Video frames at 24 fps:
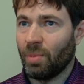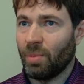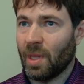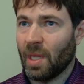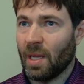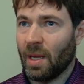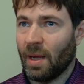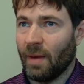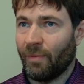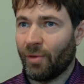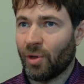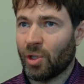But
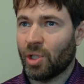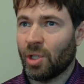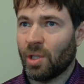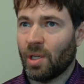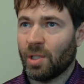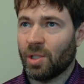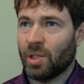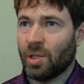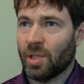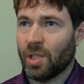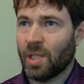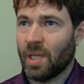the
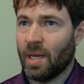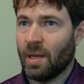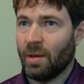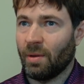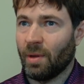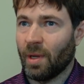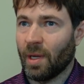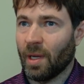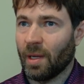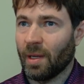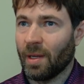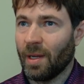infrastructure
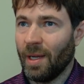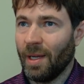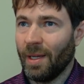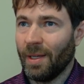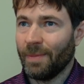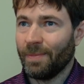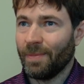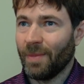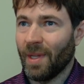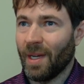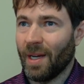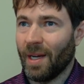scaling
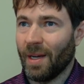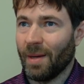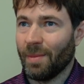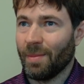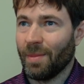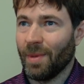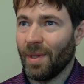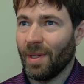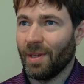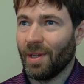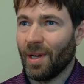um,